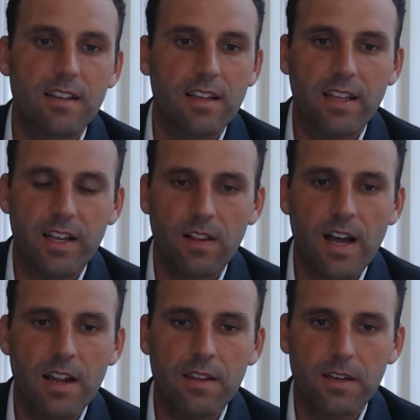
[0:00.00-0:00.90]
Like a lot of
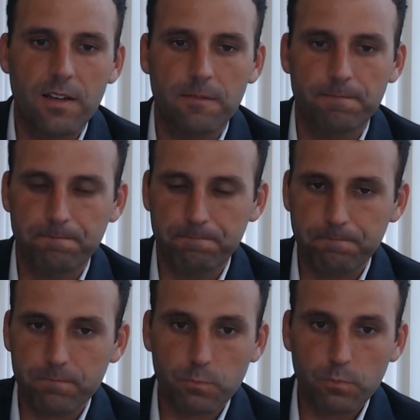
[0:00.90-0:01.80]
the
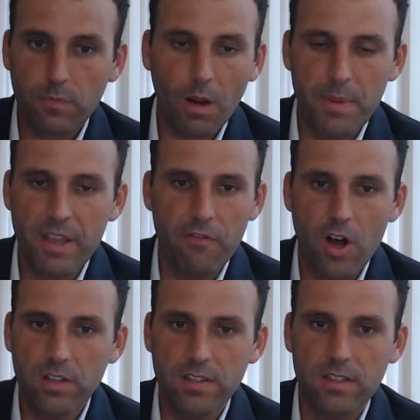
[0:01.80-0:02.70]
big vol
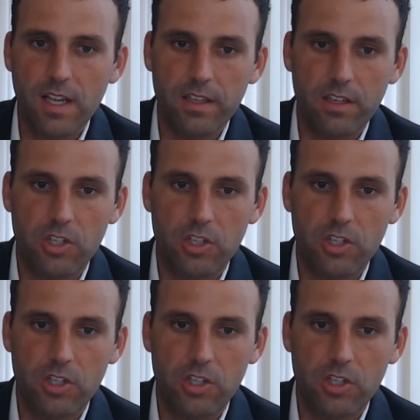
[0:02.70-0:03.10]
selling